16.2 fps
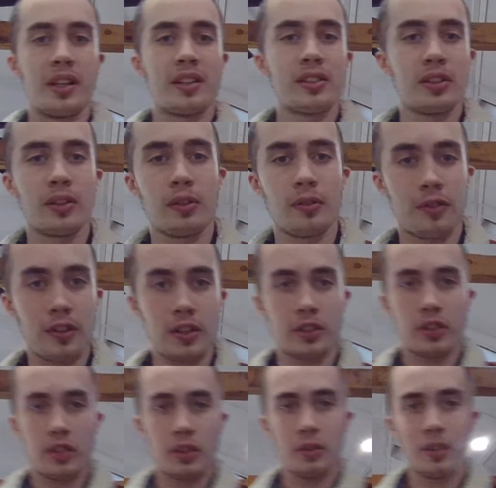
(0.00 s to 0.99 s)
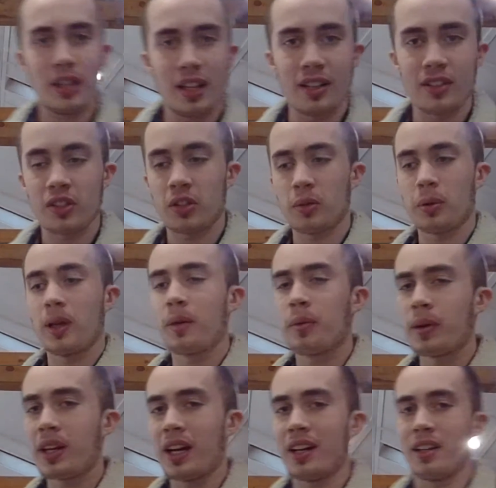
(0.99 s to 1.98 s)
So the first 2 days of the week we
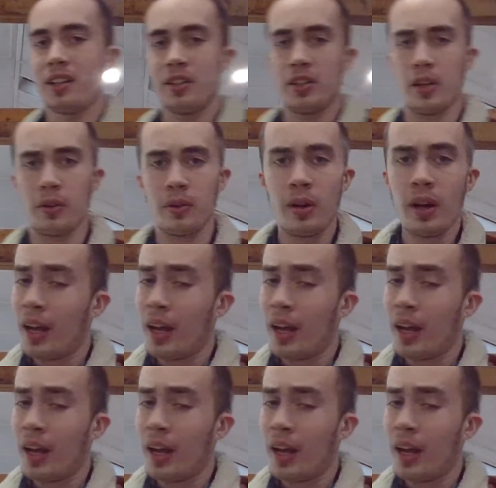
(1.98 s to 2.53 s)
kind of don't.